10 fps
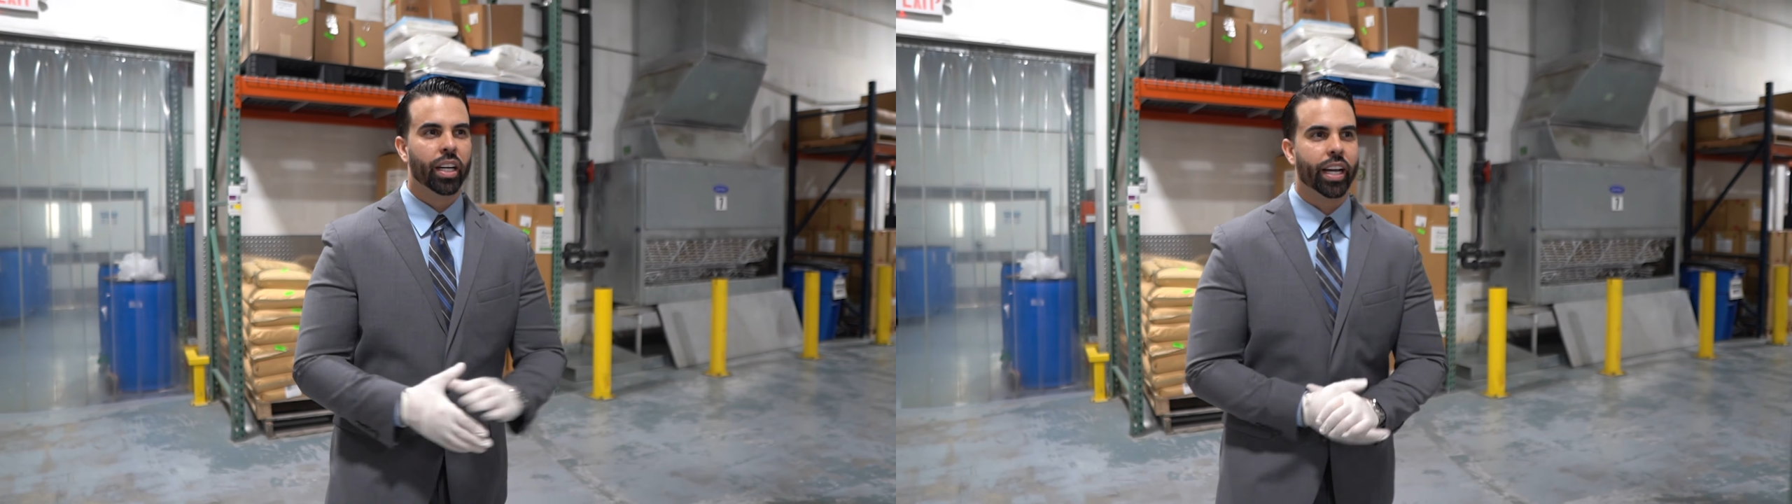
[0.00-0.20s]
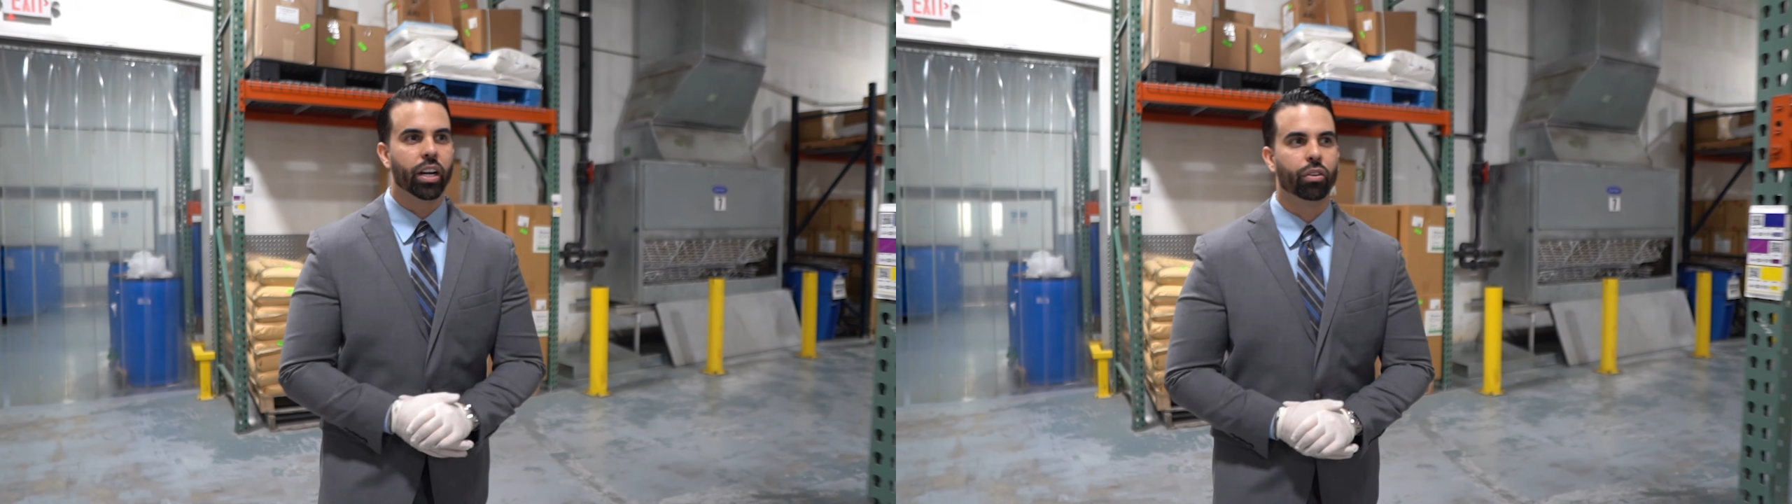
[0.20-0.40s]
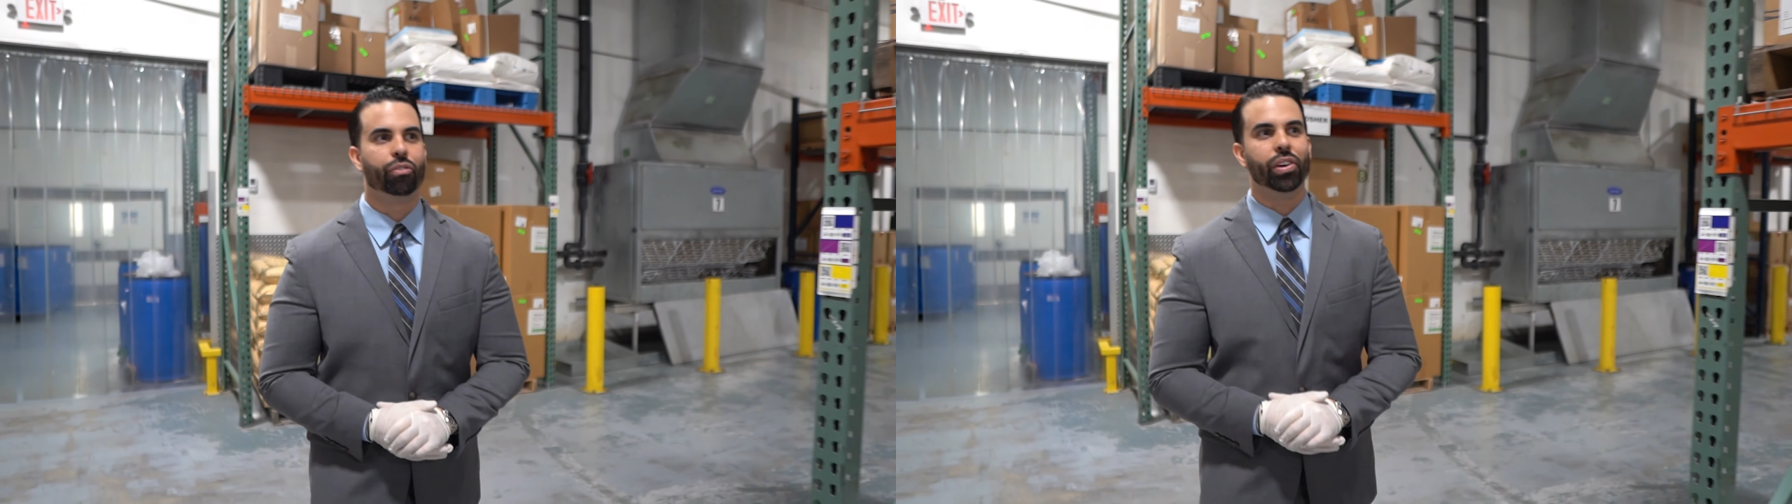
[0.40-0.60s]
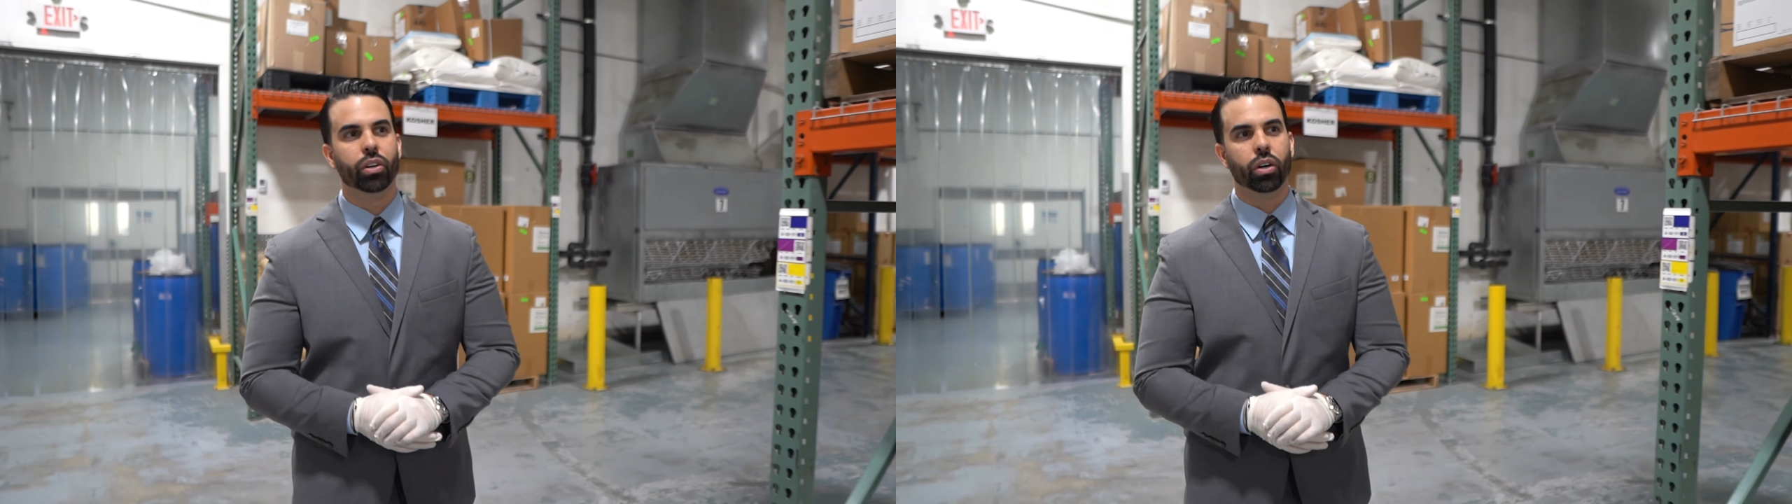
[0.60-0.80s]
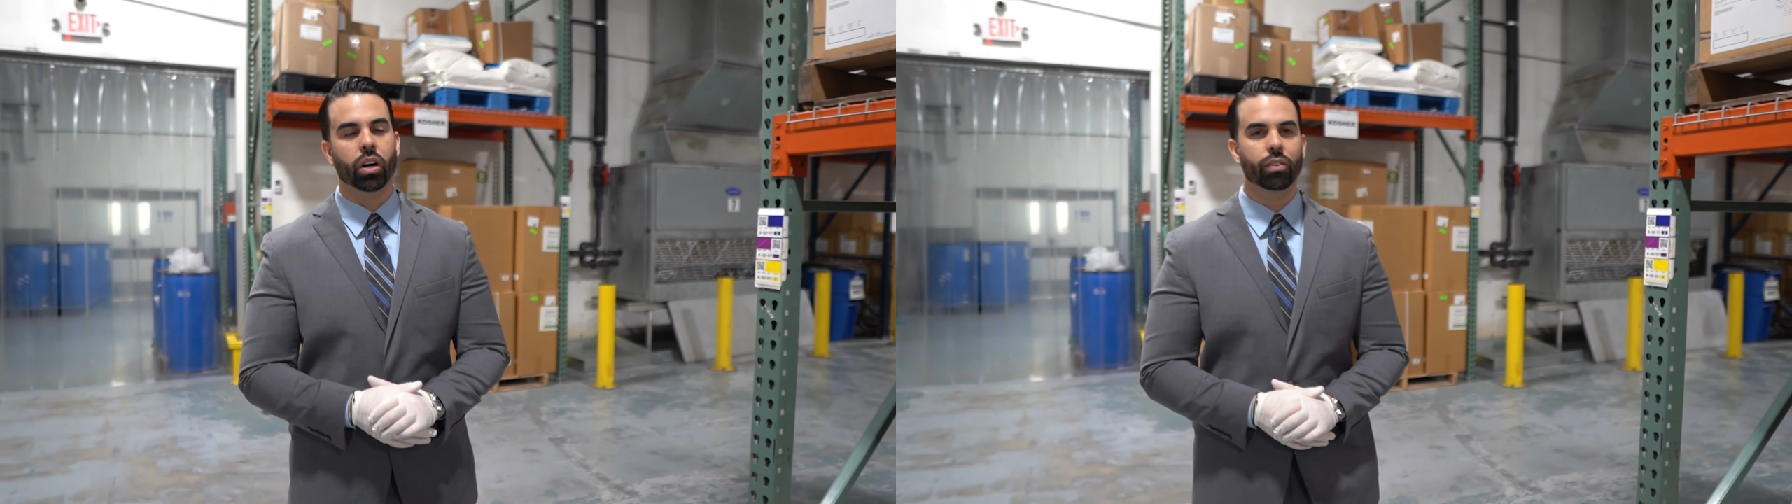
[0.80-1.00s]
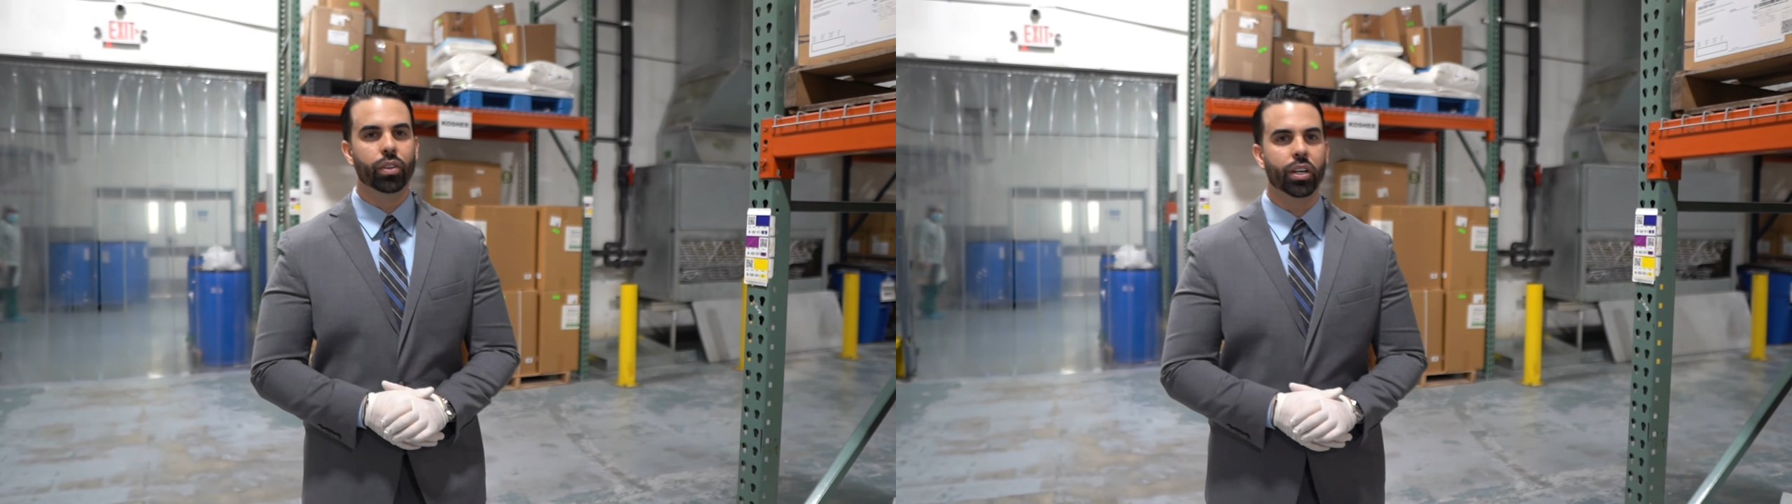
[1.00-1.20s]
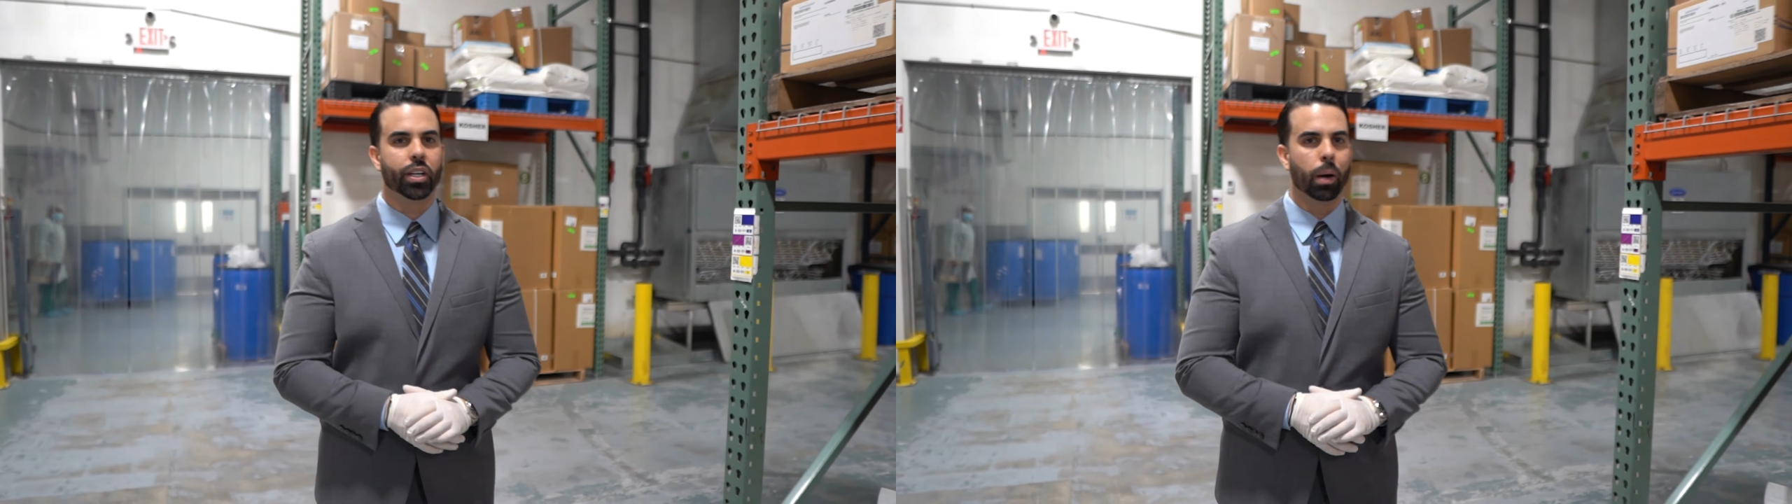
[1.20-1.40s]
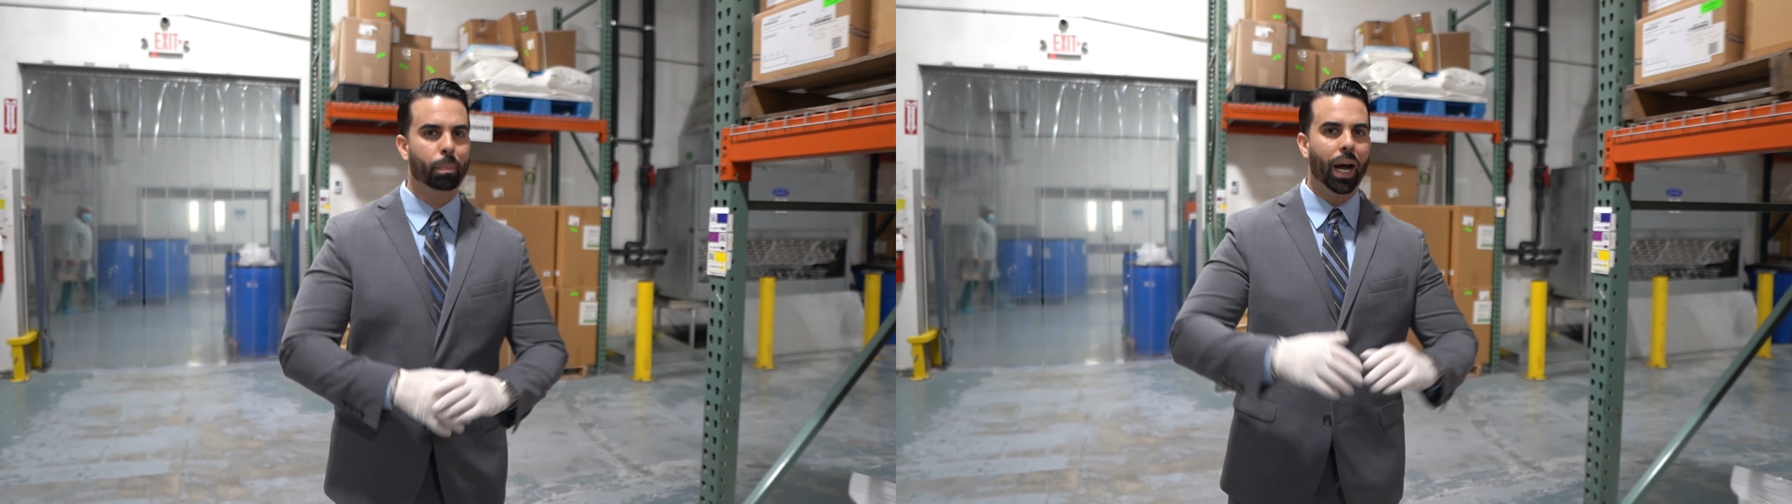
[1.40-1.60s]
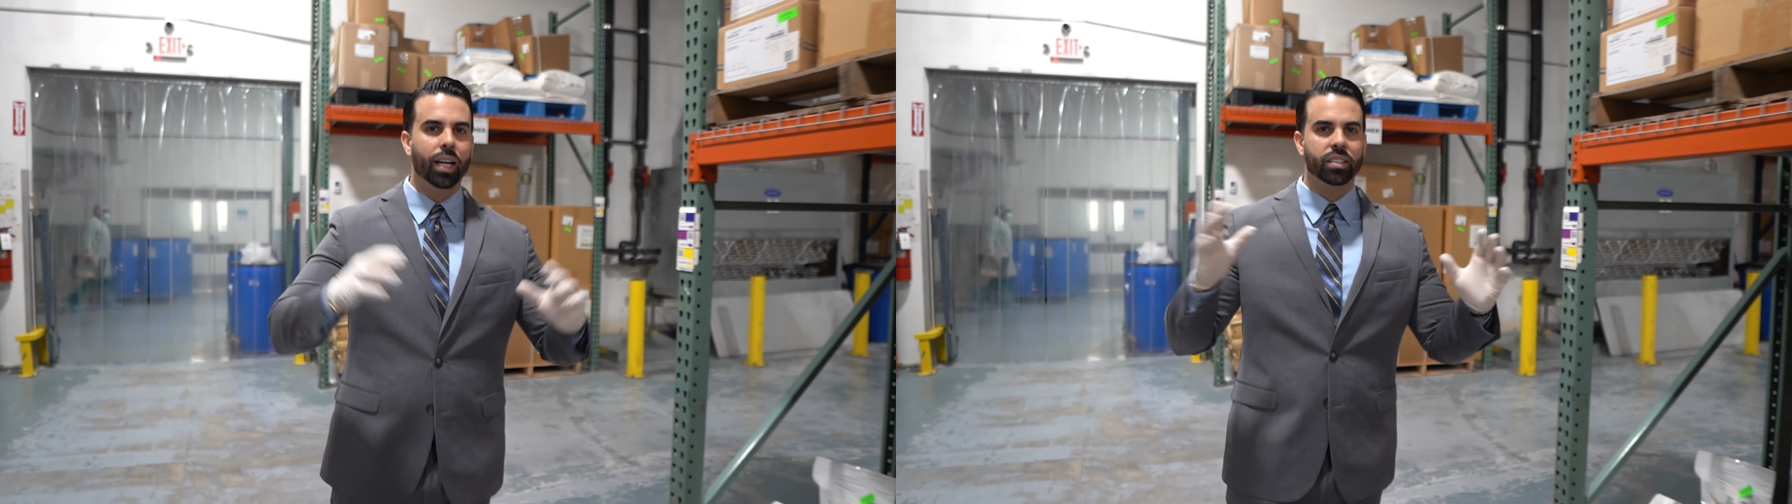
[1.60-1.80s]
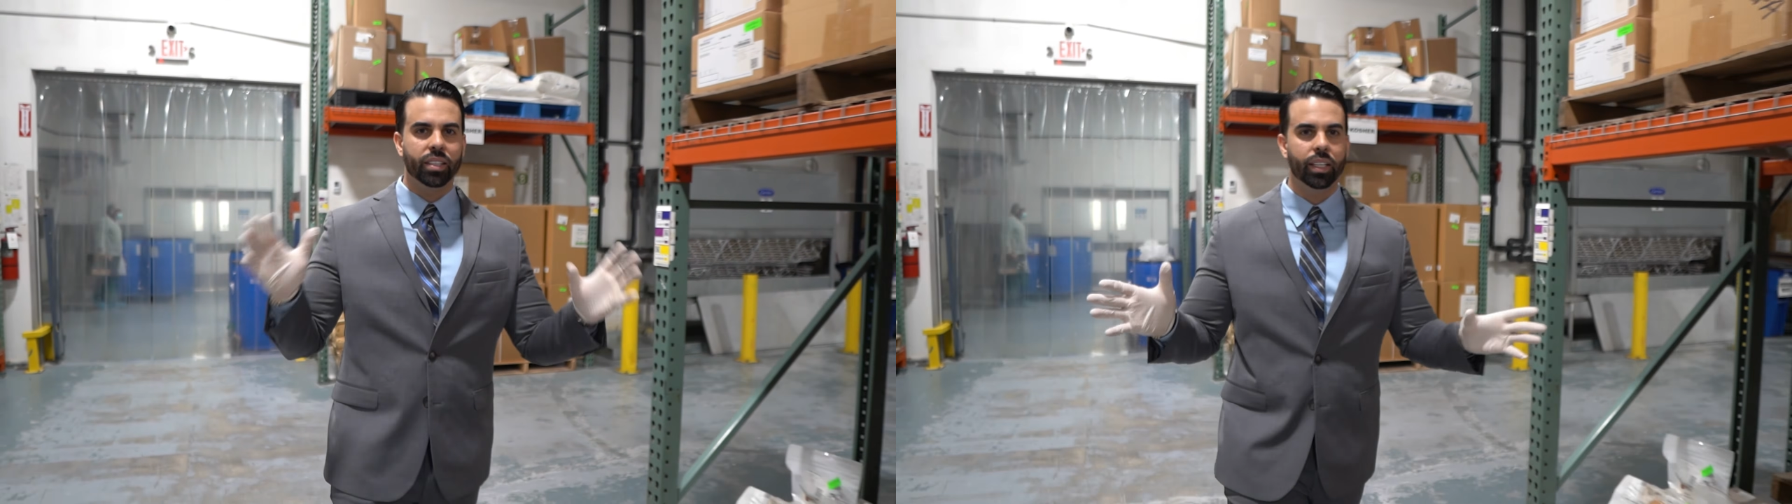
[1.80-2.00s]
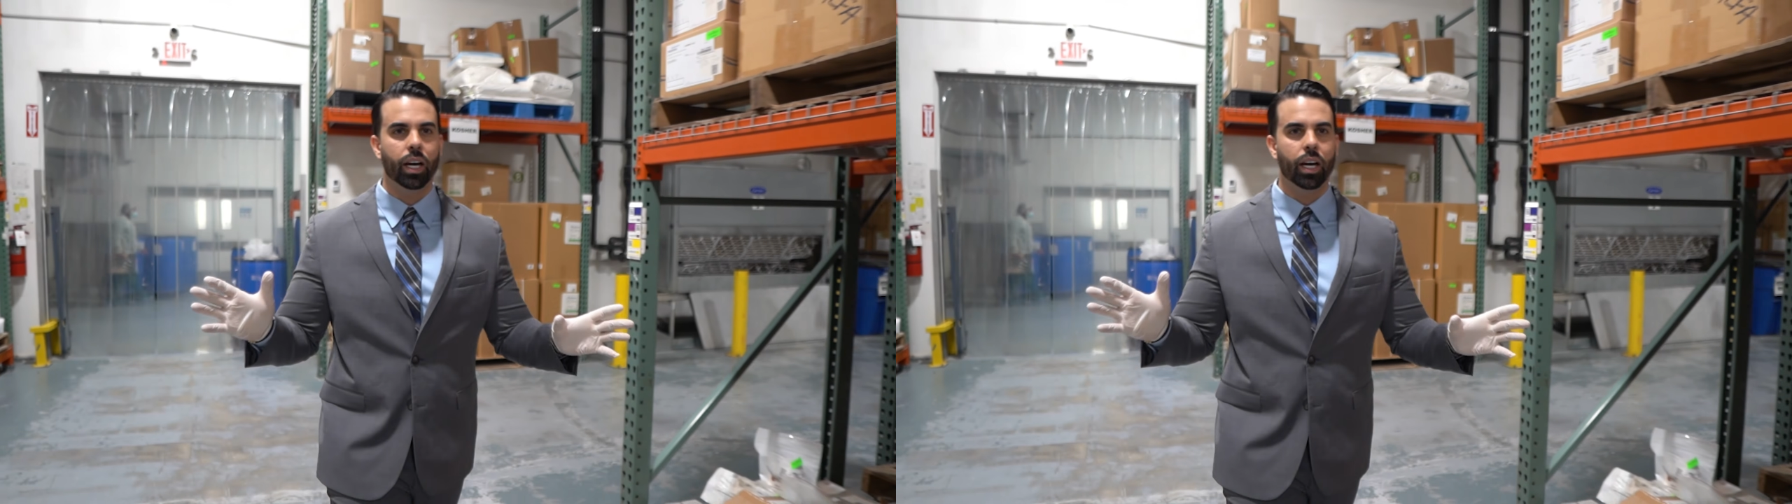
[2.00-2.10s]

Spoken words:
get a feel of the capacity